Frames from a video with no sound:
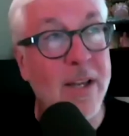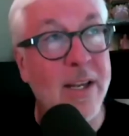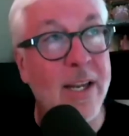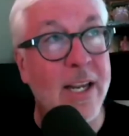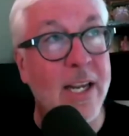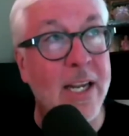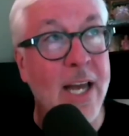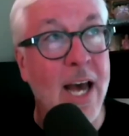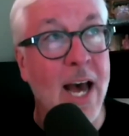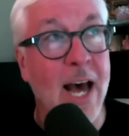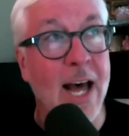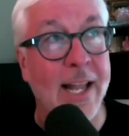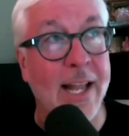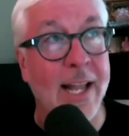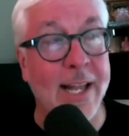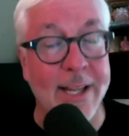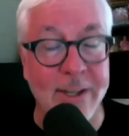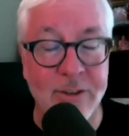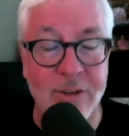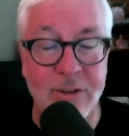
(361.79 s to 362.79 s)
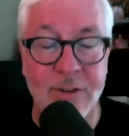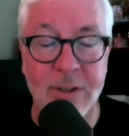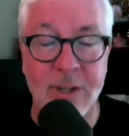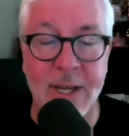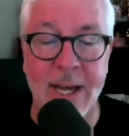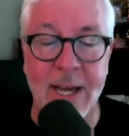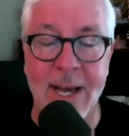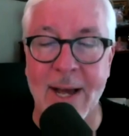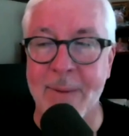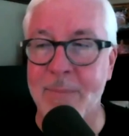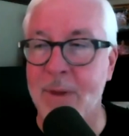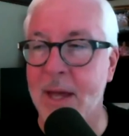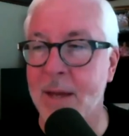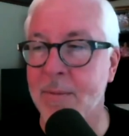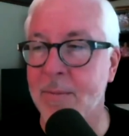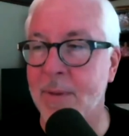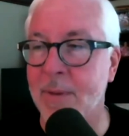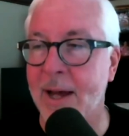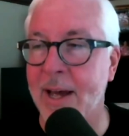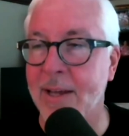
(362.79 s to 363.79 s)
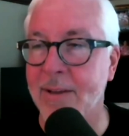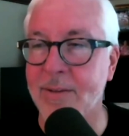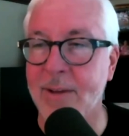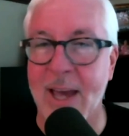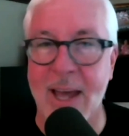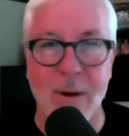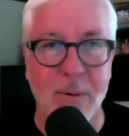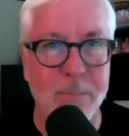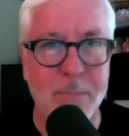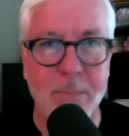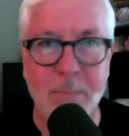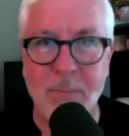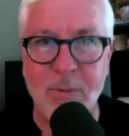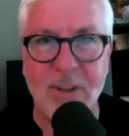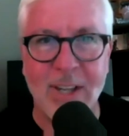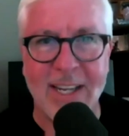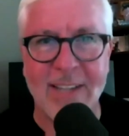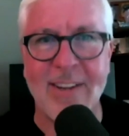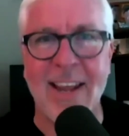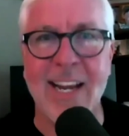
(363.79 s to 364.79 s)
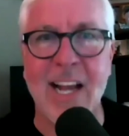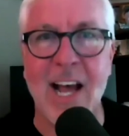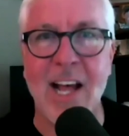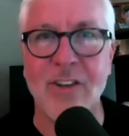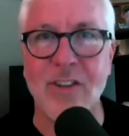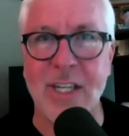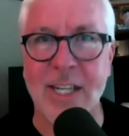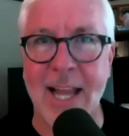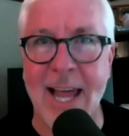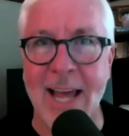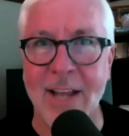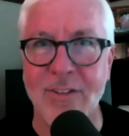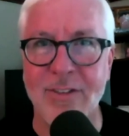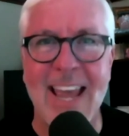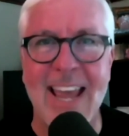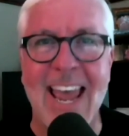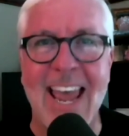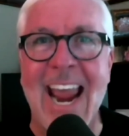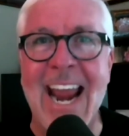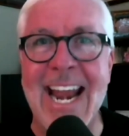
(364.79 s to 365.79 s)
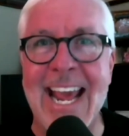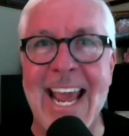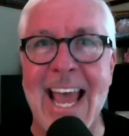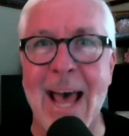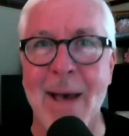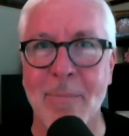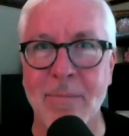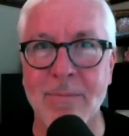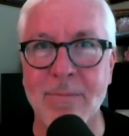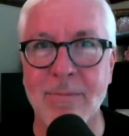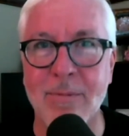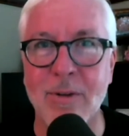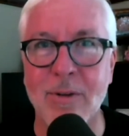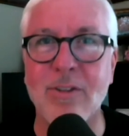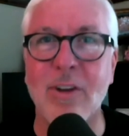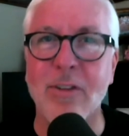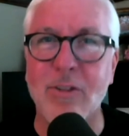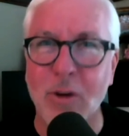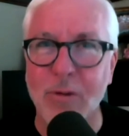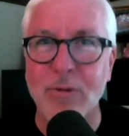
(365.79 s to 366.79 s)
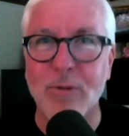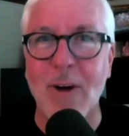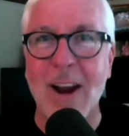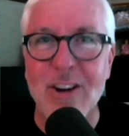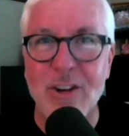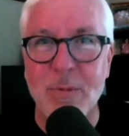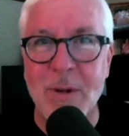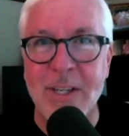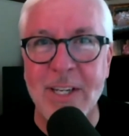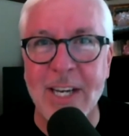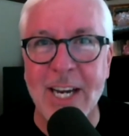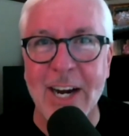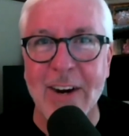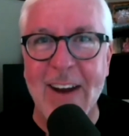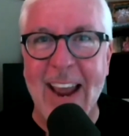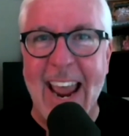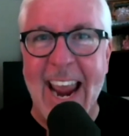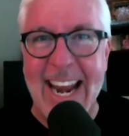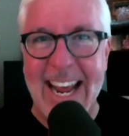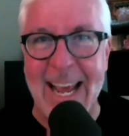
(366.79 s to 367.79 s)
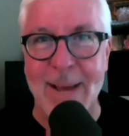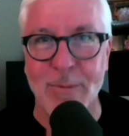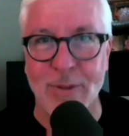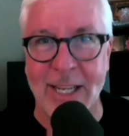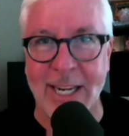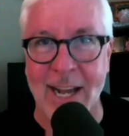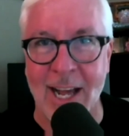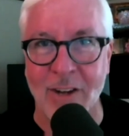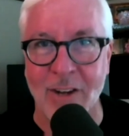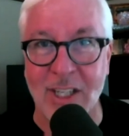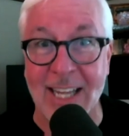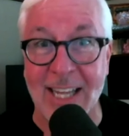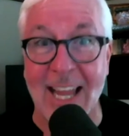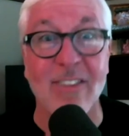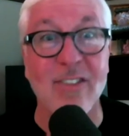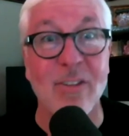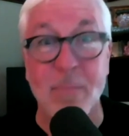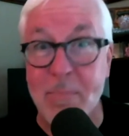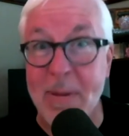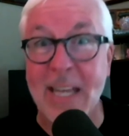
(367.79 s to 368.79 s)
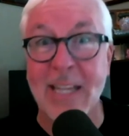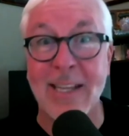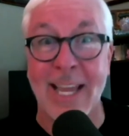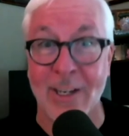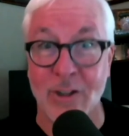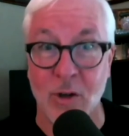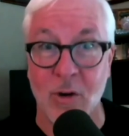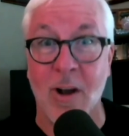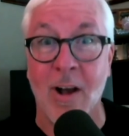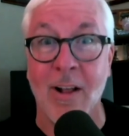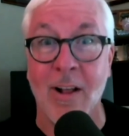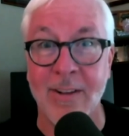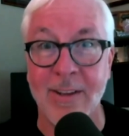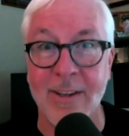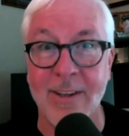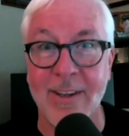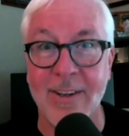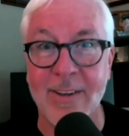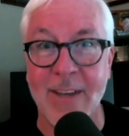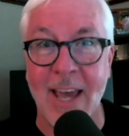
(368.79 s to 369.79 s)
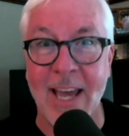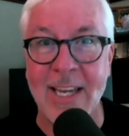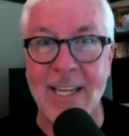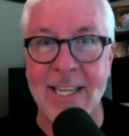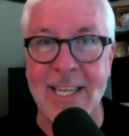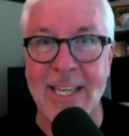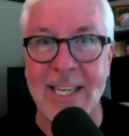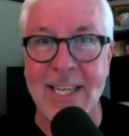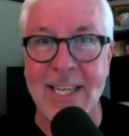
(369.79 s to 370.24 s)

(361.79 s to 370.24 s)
in college, um, I had a psychology class, 8 a.m. So, so freshman year, 8 a.m. psychology class, big lecture hall. Okay. Mm-hmm.